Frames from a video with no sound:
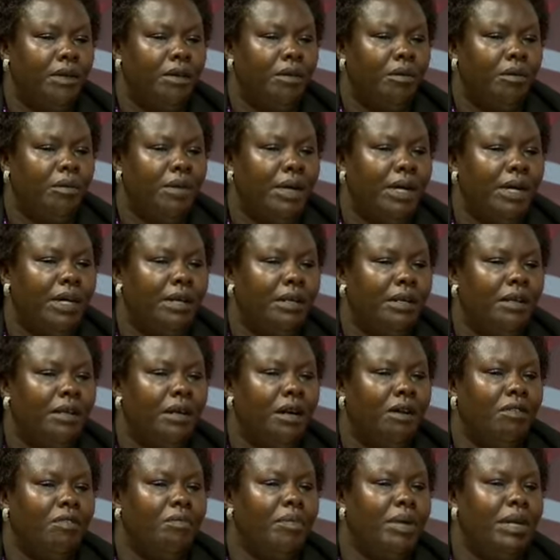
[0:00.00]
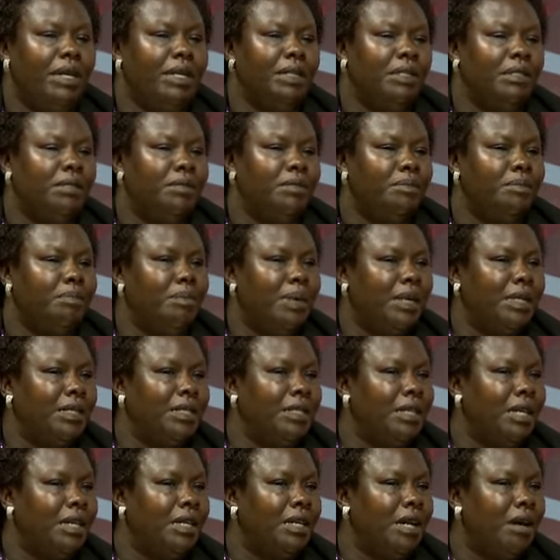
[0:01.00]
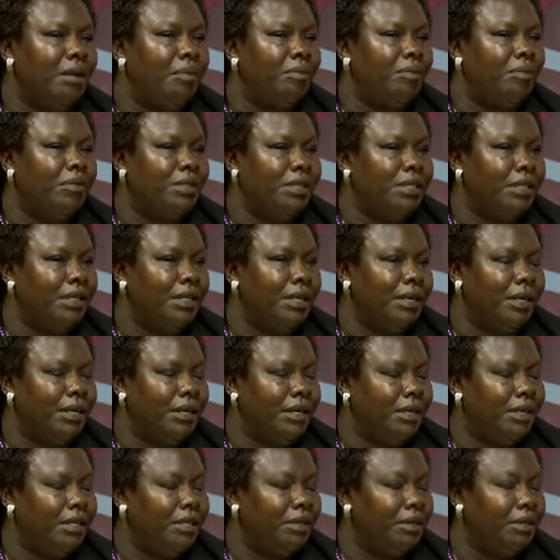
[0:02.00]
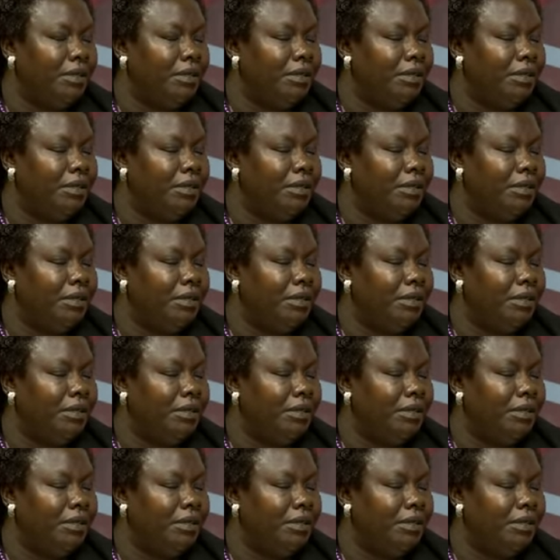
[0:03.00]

when government partnered up with the